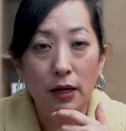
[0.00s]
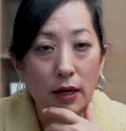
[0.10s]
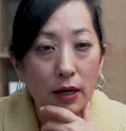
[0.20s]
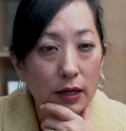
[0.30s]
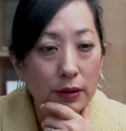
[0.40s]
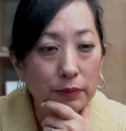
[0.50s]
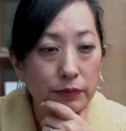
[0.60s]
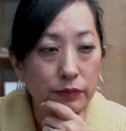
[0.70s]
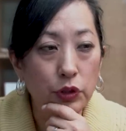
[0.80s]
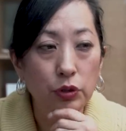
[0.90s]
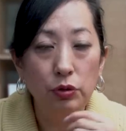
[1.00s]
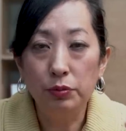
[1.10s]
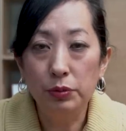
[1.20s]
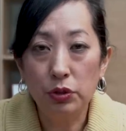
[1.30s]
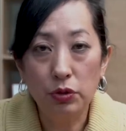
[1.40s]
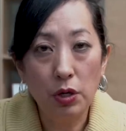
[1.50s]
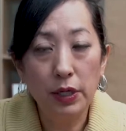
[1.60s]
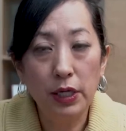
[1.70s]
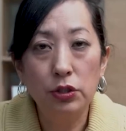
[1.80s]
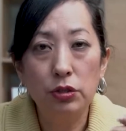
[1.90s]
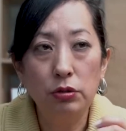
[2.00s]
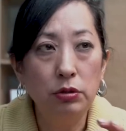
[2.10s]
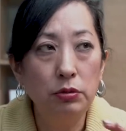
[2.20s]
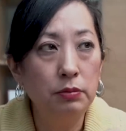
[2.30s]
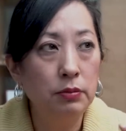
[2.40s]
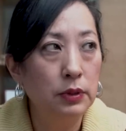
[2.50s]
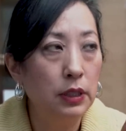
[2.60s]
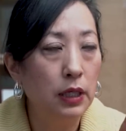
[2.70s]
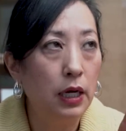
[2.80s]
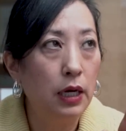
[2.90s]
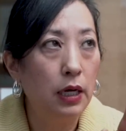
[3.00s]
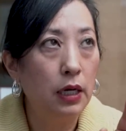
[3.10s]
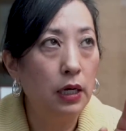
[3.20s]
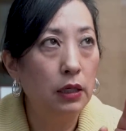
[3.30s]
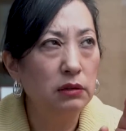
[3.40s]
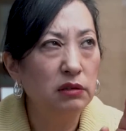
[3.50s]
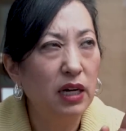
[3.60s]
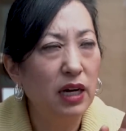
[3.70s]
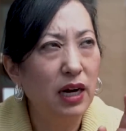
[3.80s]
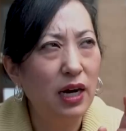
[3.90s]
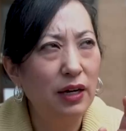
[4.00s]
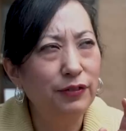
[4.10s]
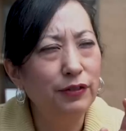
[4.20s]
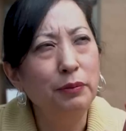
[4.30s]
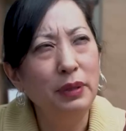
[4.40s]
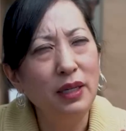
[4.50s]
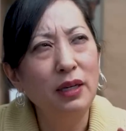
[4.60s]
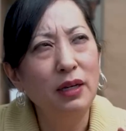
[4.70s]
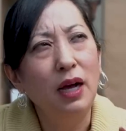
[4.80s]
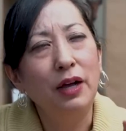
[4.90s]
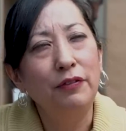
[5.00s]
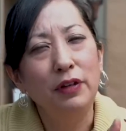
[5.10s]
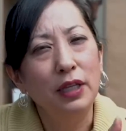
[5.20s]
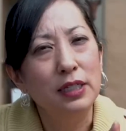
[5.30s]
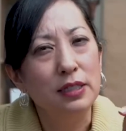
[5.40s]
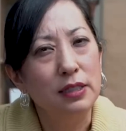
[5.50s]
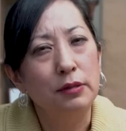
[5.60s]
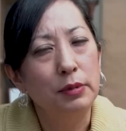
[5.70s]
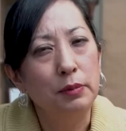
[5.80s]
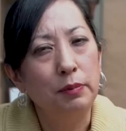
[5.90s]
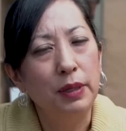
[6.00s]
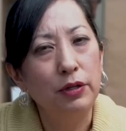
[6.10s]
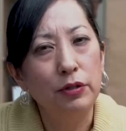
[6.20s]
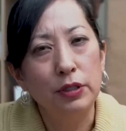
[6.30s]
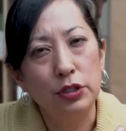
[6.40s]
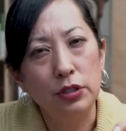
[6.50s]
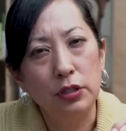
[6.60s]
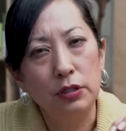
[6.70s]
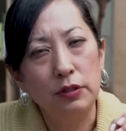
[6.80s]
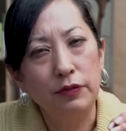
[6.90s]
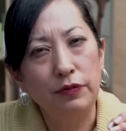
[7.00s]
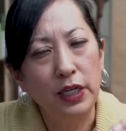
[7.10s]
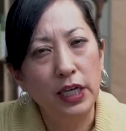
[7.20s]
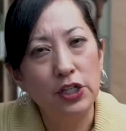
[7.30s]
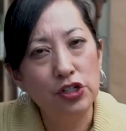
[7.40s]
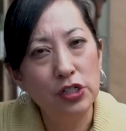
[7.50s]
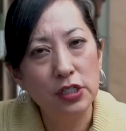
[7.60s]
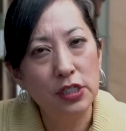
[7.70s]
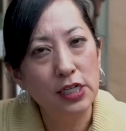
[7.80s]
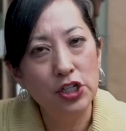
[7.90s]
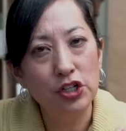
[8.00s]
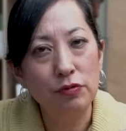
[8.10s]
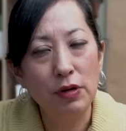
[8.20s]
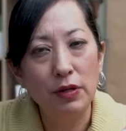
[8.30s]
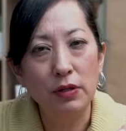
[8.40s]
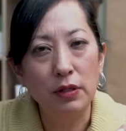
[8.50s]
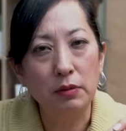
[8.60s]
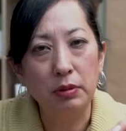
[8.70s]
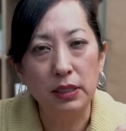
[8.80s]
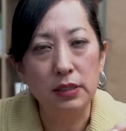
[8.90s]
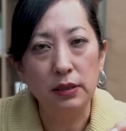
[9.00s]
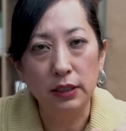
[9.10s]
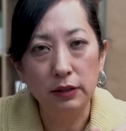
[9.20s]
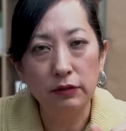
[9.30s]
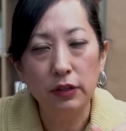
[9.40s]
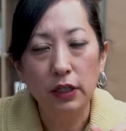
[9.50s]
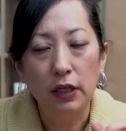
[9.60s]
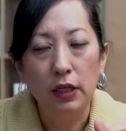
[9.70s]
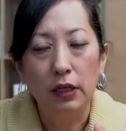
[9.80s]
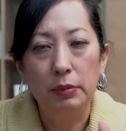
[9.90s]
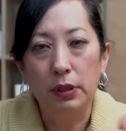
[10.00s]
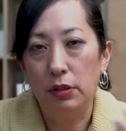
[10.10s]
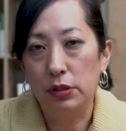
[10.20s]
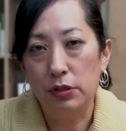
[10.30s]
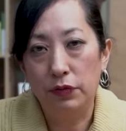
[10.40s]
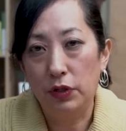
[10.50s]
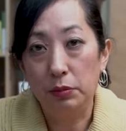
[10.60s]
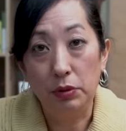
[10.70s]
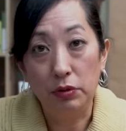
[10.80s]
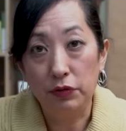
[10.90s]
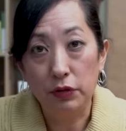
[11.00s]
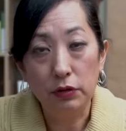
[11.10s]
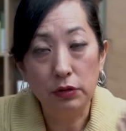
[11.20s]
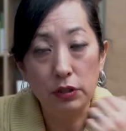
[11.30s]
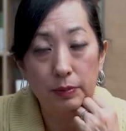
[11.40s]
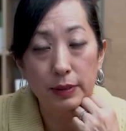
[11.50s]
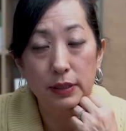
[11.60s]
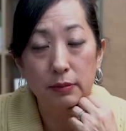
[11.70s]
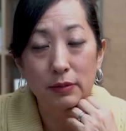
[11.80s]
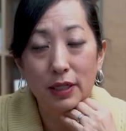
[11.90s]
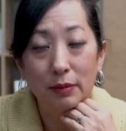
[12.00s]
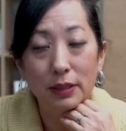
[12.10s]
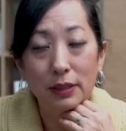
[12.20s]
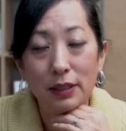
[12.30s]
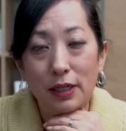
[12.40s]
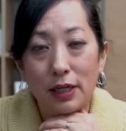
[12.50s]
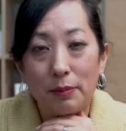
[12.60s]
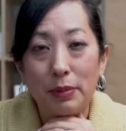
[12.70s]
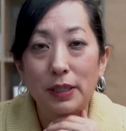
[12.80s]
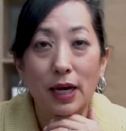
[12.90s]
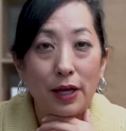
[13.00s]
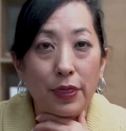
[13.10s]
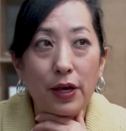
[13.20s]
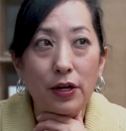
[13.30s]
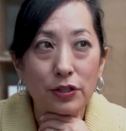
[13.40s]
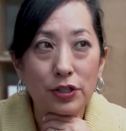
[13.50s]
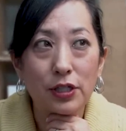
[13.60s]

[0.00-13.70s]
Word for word: Um, Tulum is growing. Tulum, uh, for me, I feel like is a little bit better as a vacation destination rather than a place to live, but also very beautiful to spend some time in. But yeah, there's